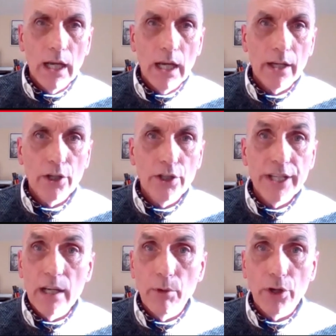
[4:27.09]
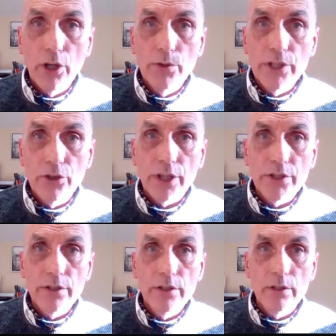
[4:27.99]
And I'd urge anybody who's
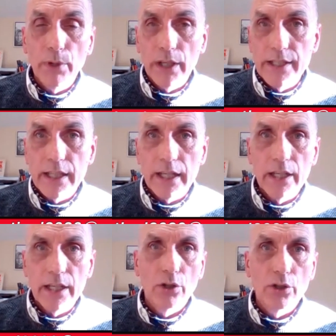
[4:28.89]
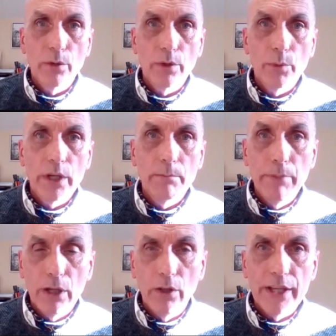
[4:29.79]
interested to please get in touch so that we can
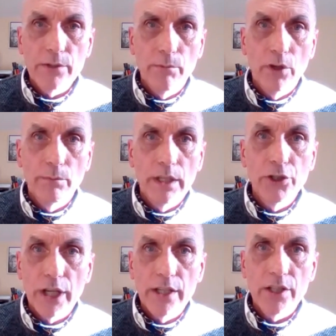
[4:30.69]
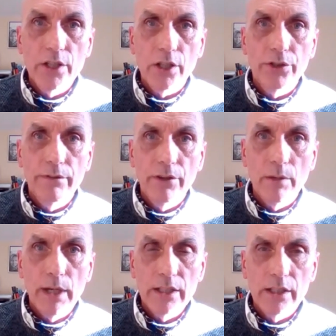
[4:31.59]
build this movement and change this country for the
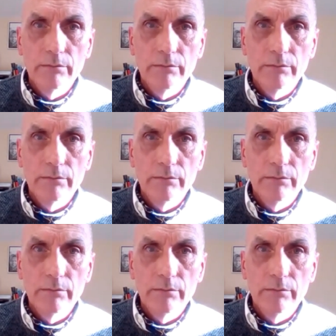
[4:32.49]
better.